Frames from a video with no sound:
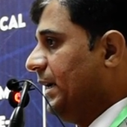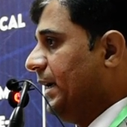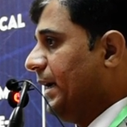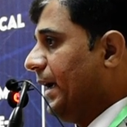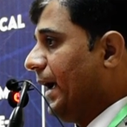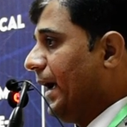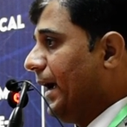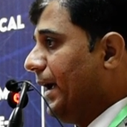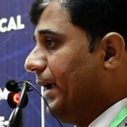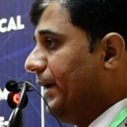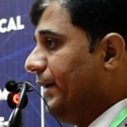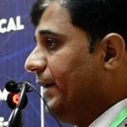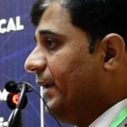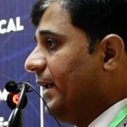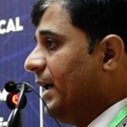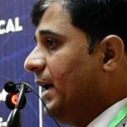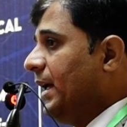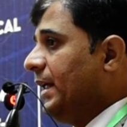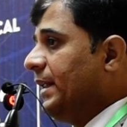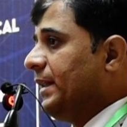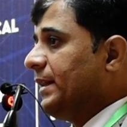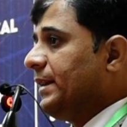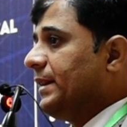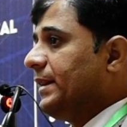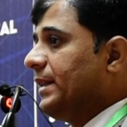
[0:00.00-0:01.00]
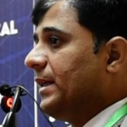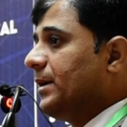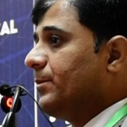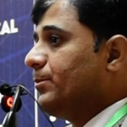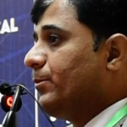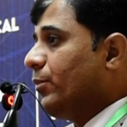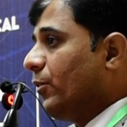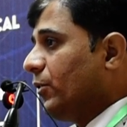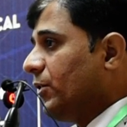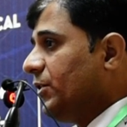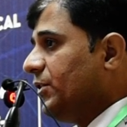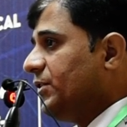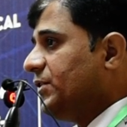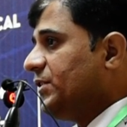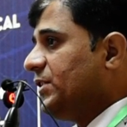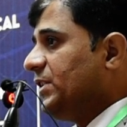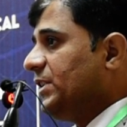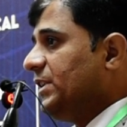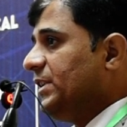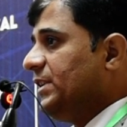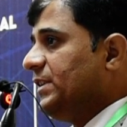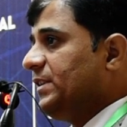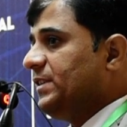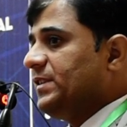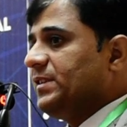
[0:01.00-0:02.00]
and the
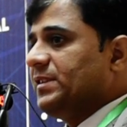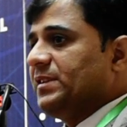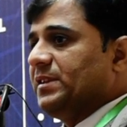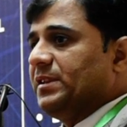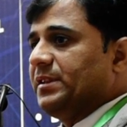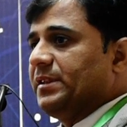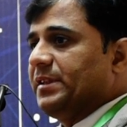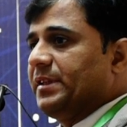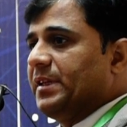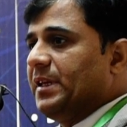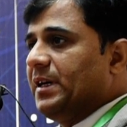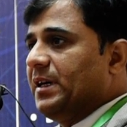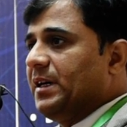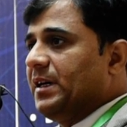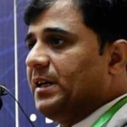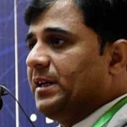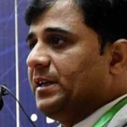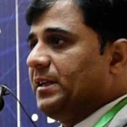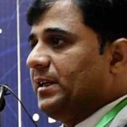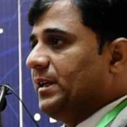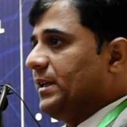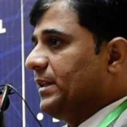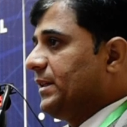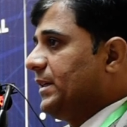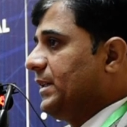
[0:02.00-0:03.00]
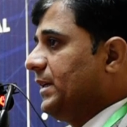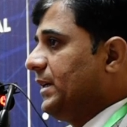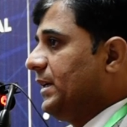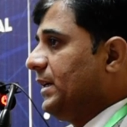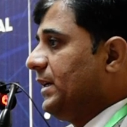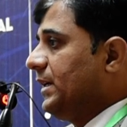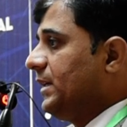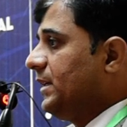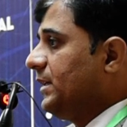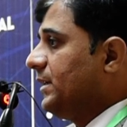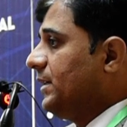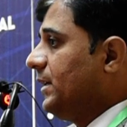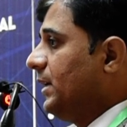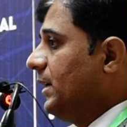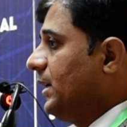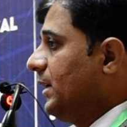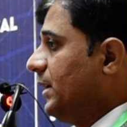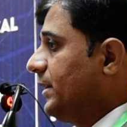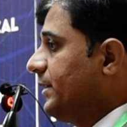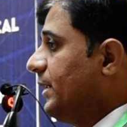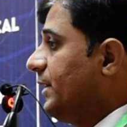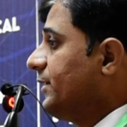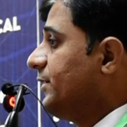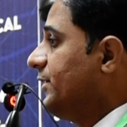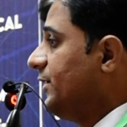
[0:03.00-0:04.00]
policies,
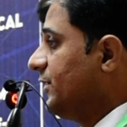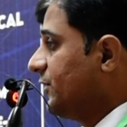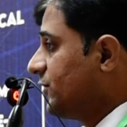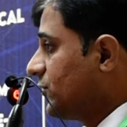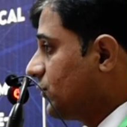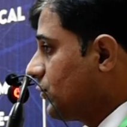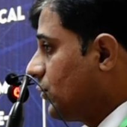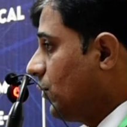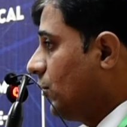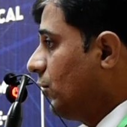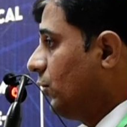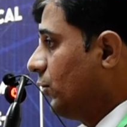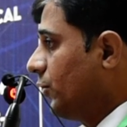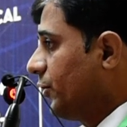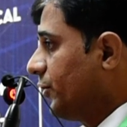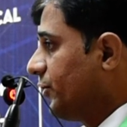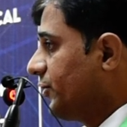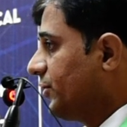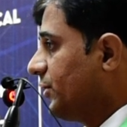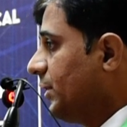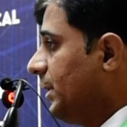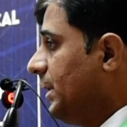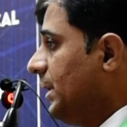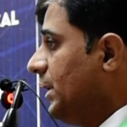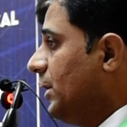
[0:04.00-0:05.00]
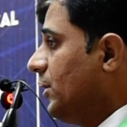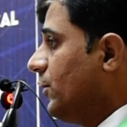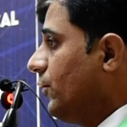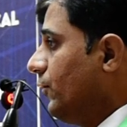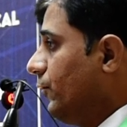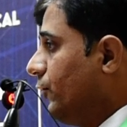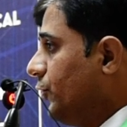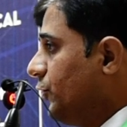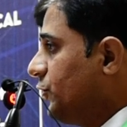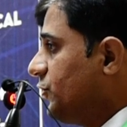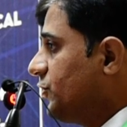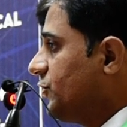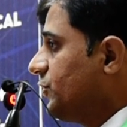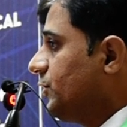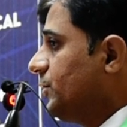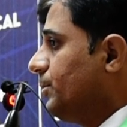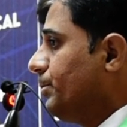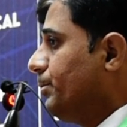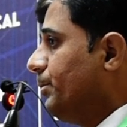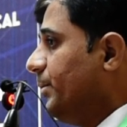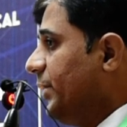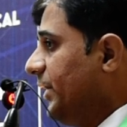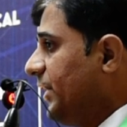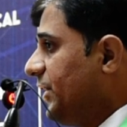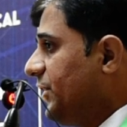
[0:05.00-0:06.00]
the discourse which
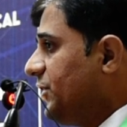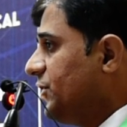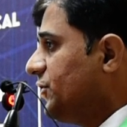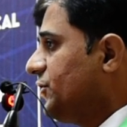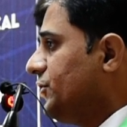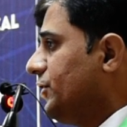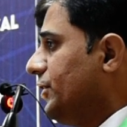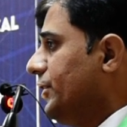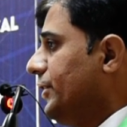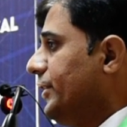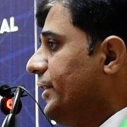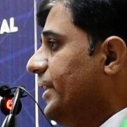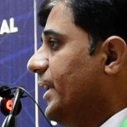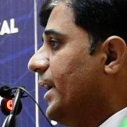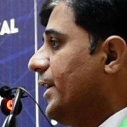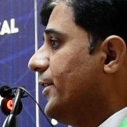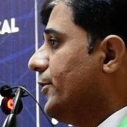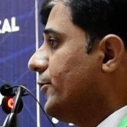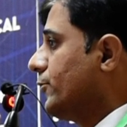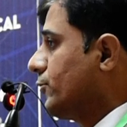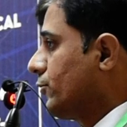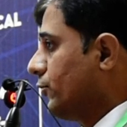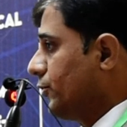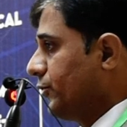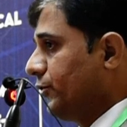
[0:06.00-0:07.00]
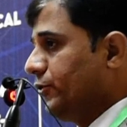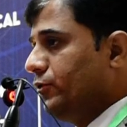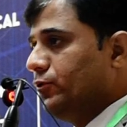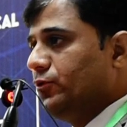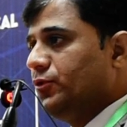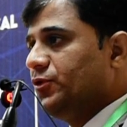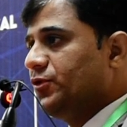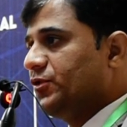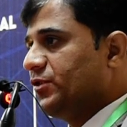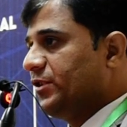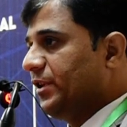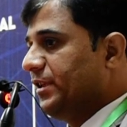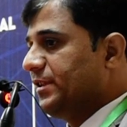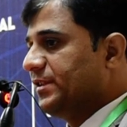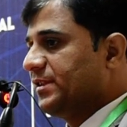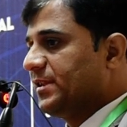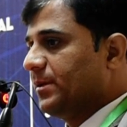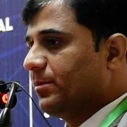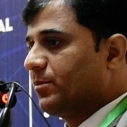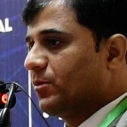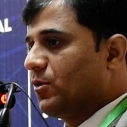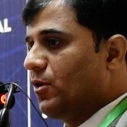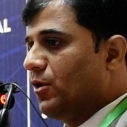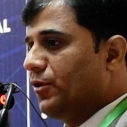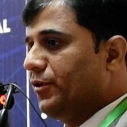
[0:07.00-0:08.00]
British India introduced in
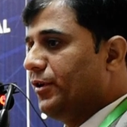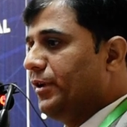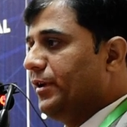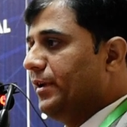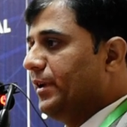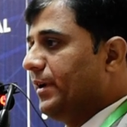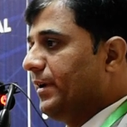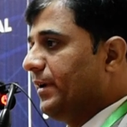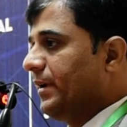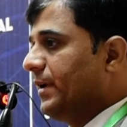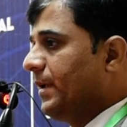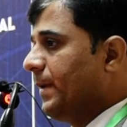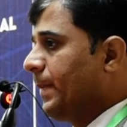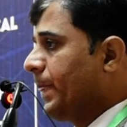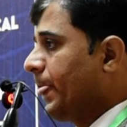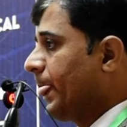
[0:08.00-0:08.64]
subcontinent,